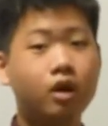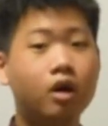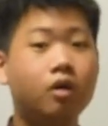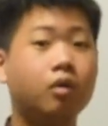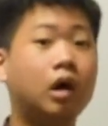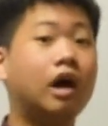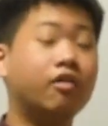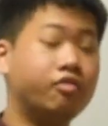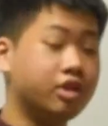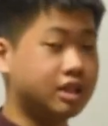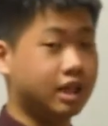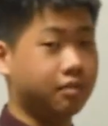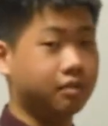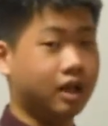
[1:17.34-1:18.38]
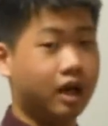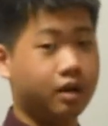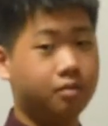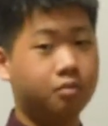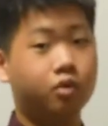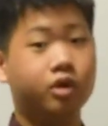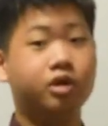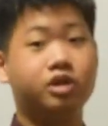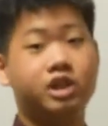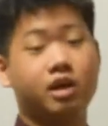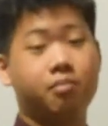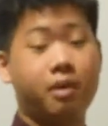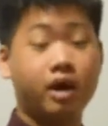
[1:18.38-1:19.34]
Well, after some time, when you
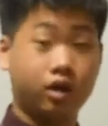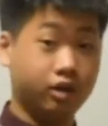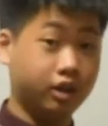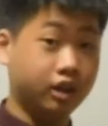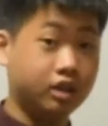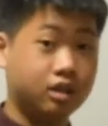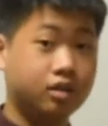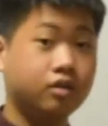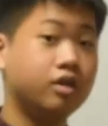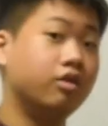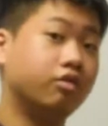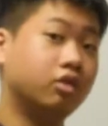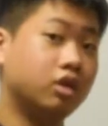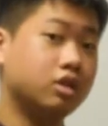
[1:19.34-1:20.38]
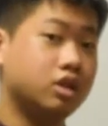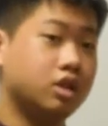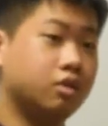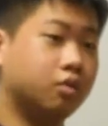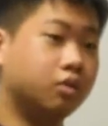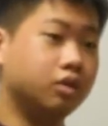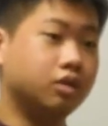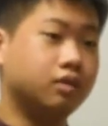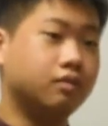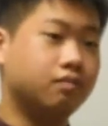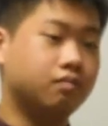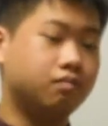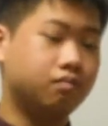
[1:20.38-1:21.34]
check back on it, of course, it would
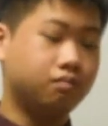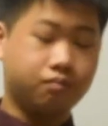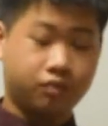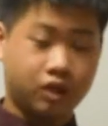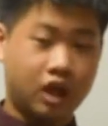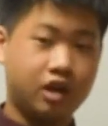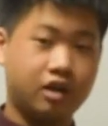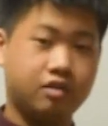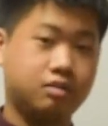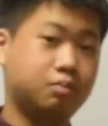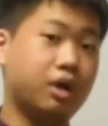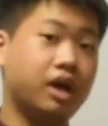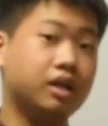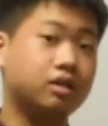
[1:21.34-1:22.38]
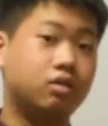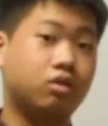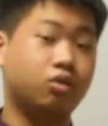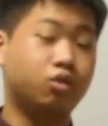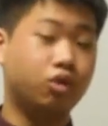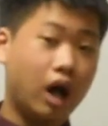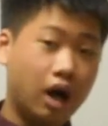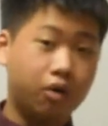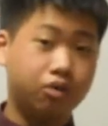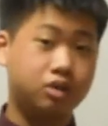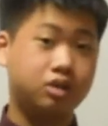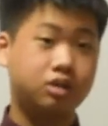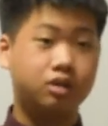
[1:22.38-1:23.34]
kind of spread
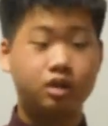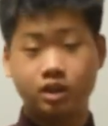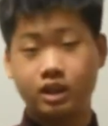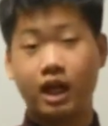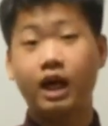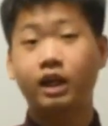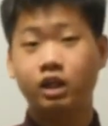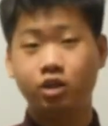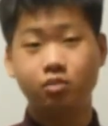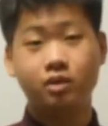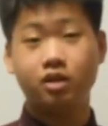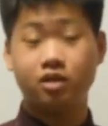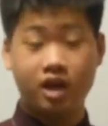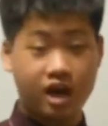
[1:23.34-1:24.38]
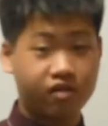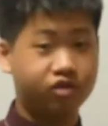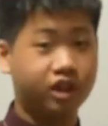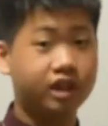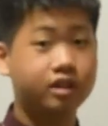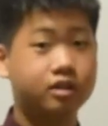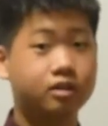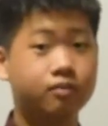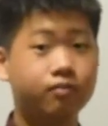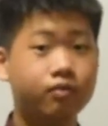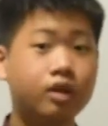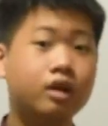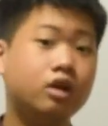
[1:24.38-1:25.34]
throughout the entire cube that you have, right?
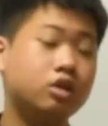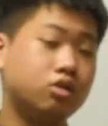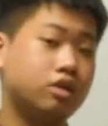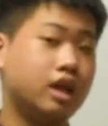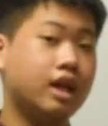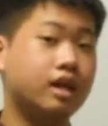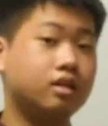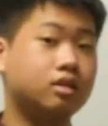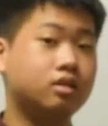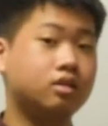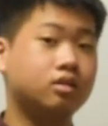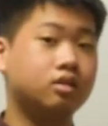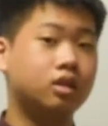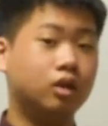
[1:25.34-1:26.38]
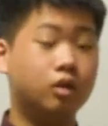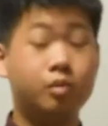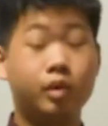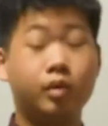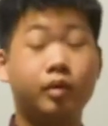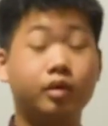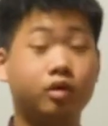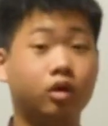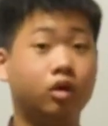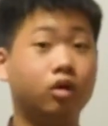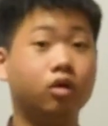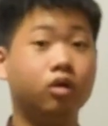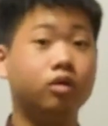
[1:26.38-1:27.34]
So that will be what we
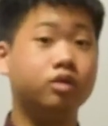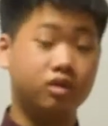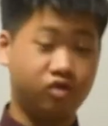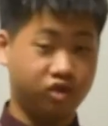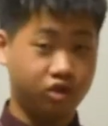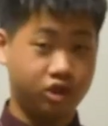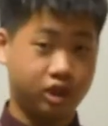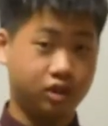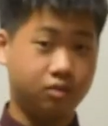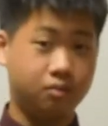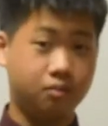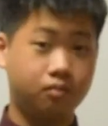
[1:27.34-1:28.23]
call diffusion.